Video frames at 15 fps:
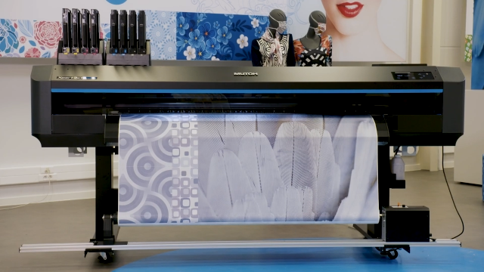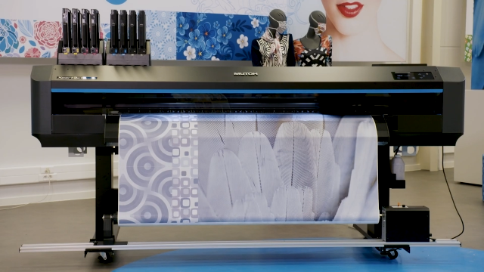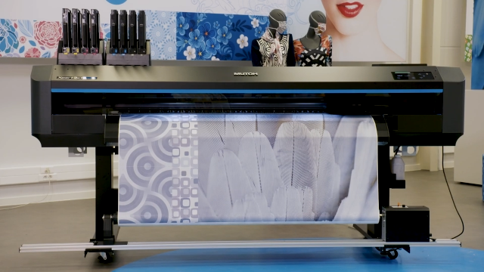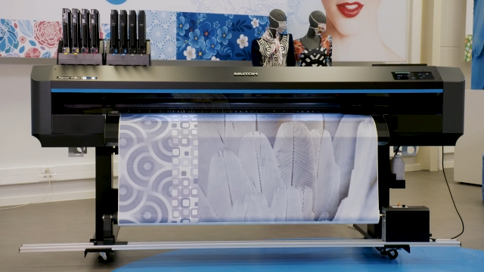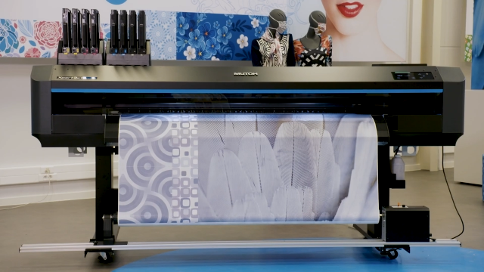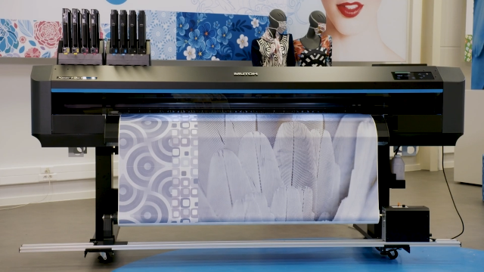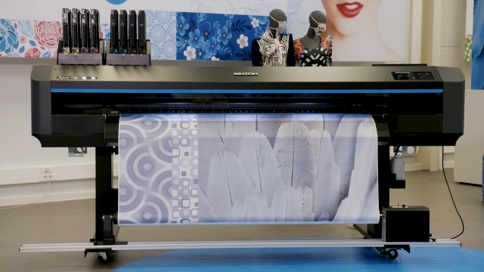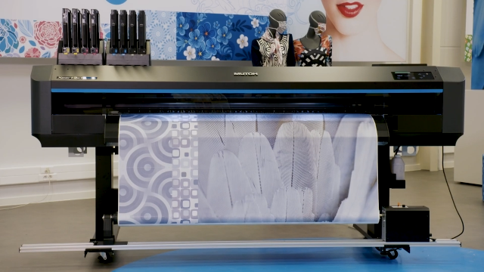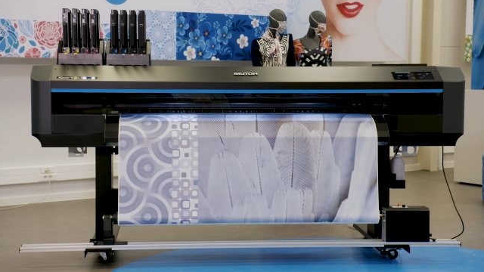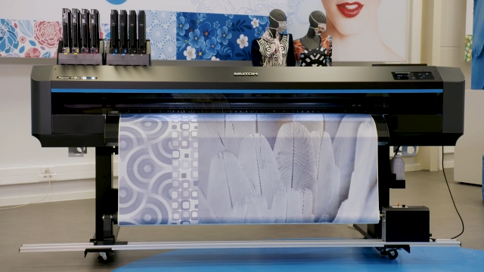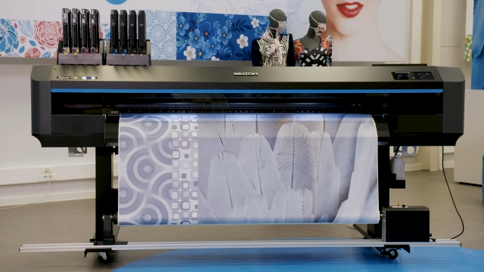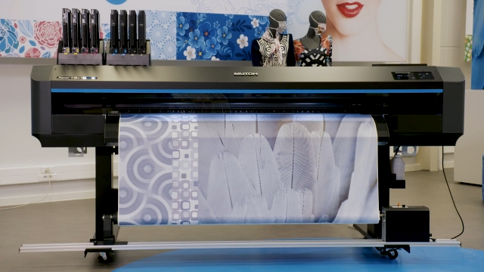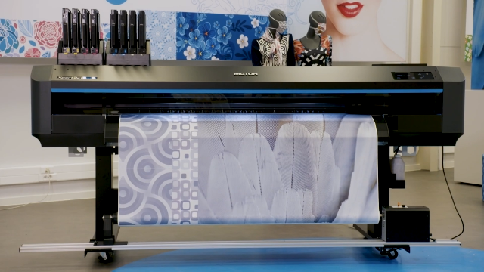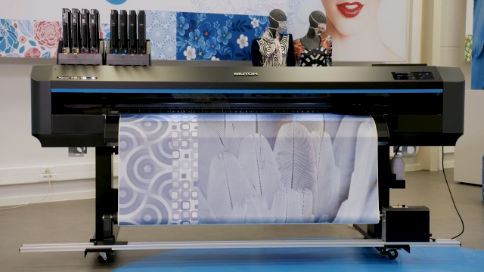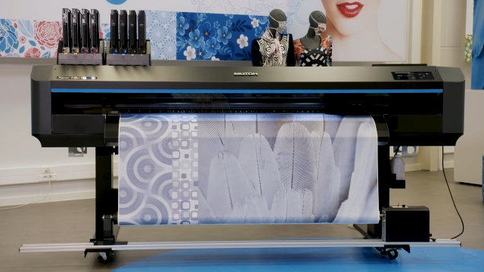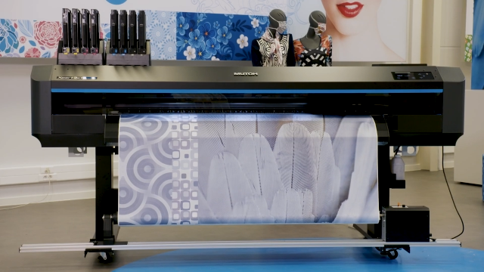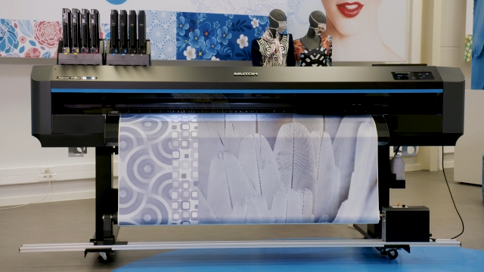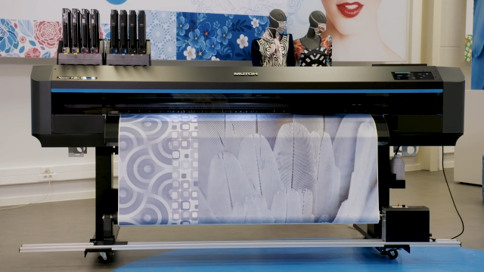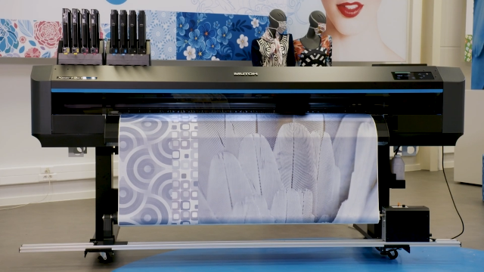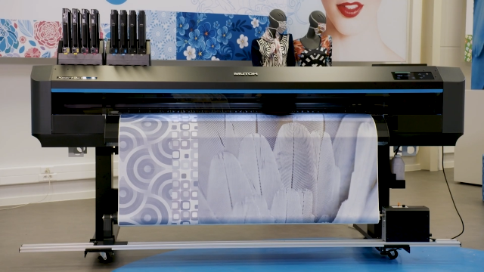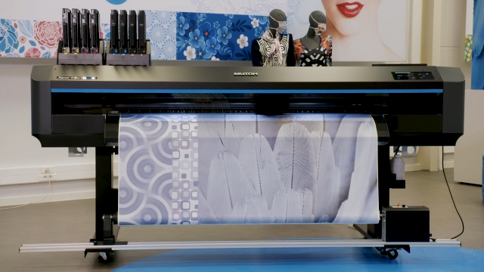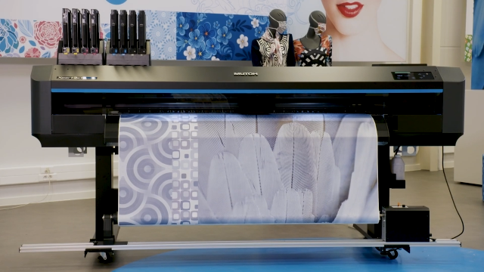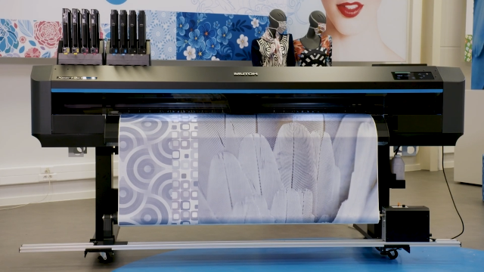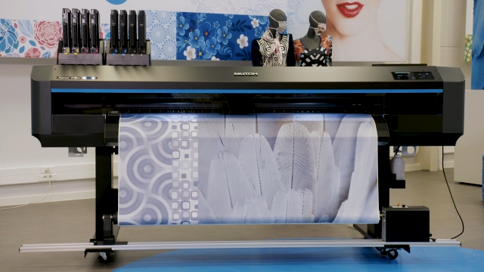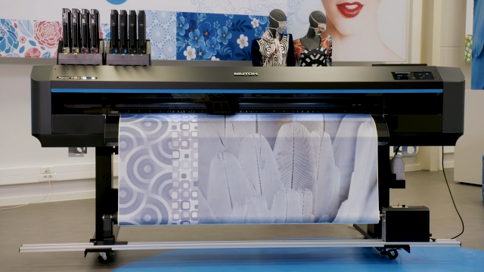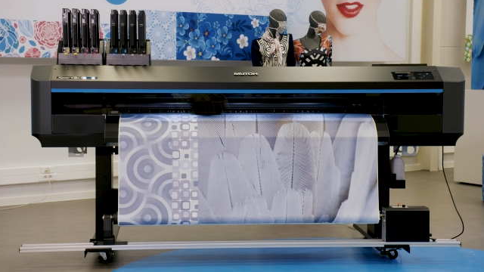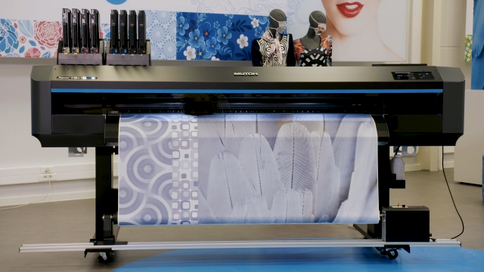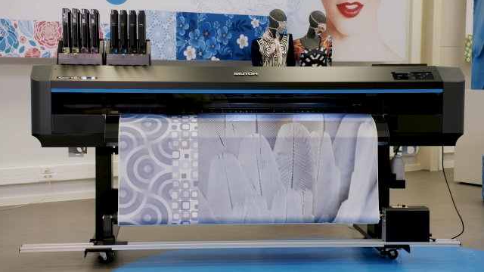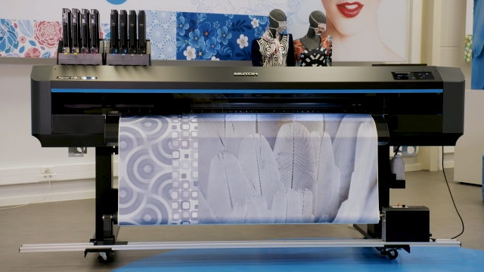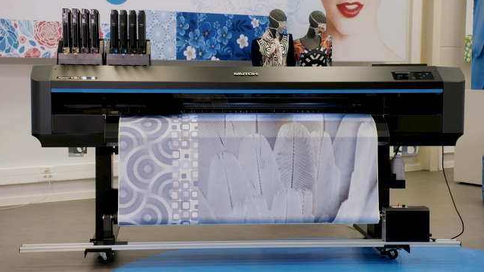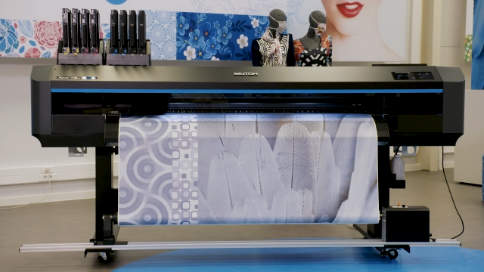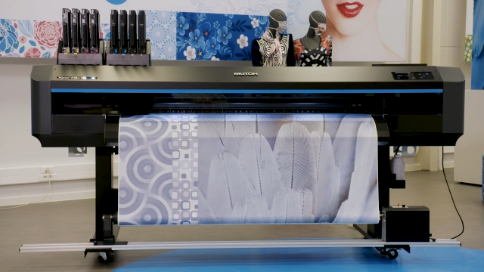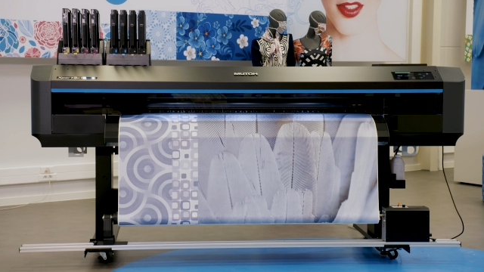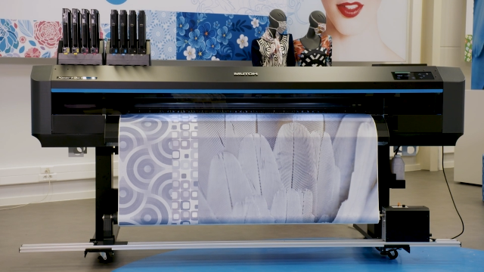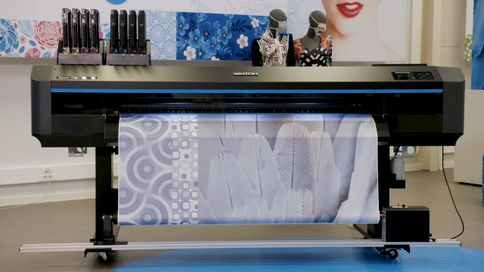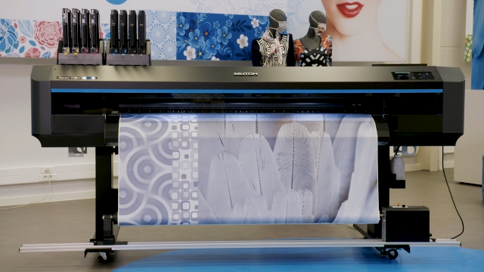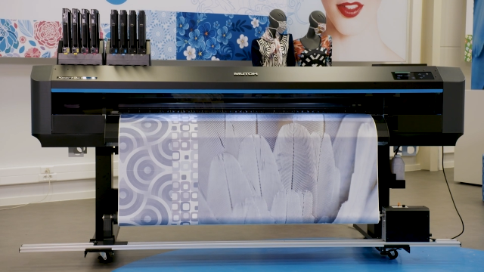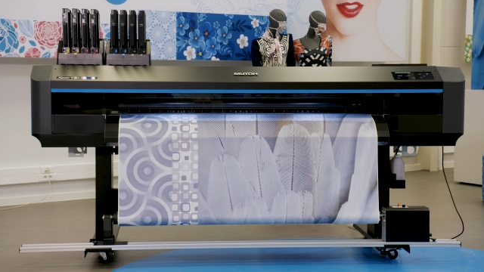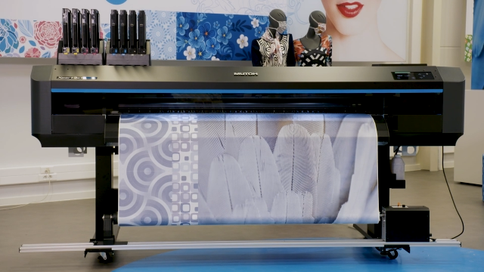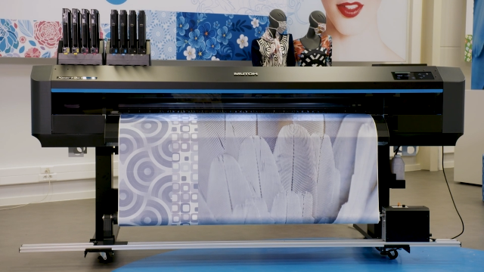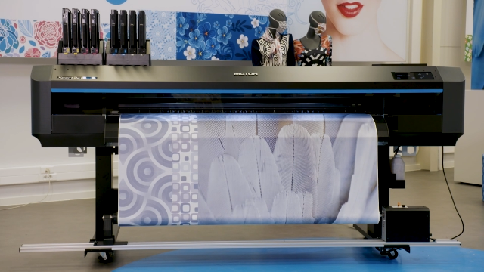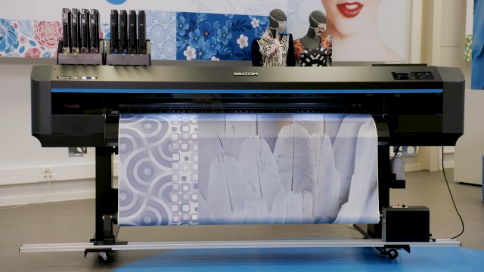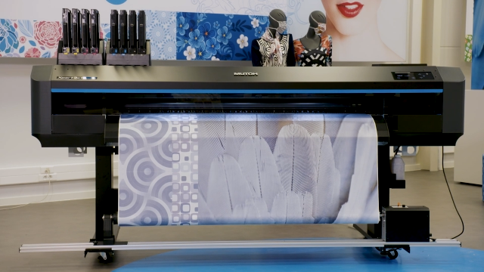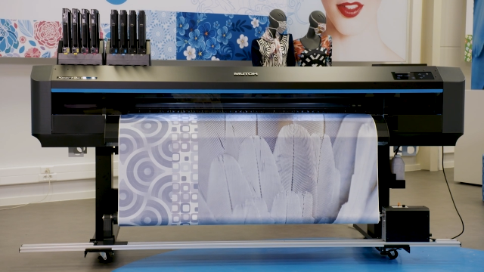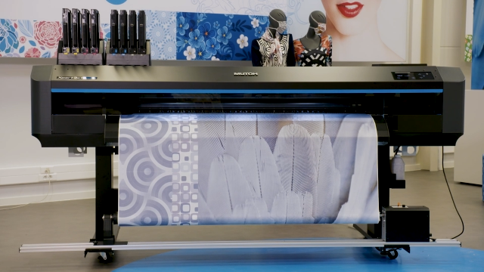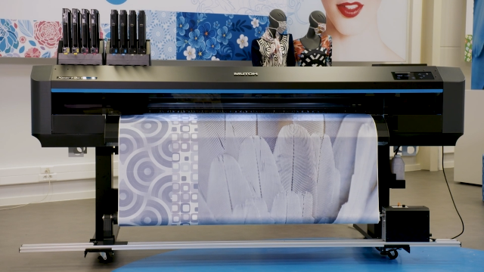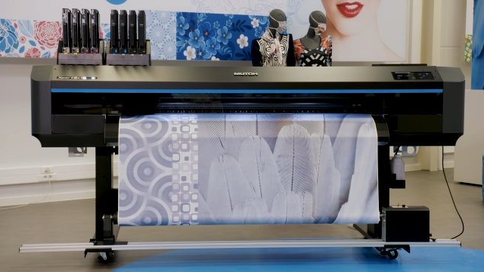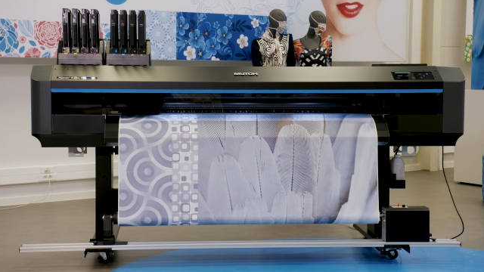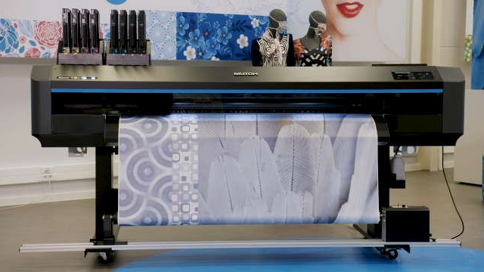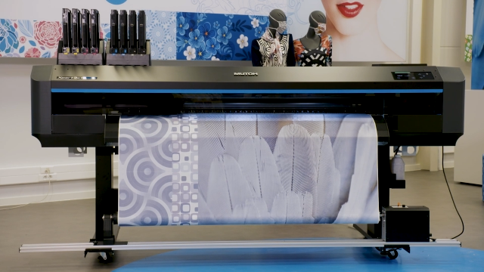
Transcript: (no speaker visible)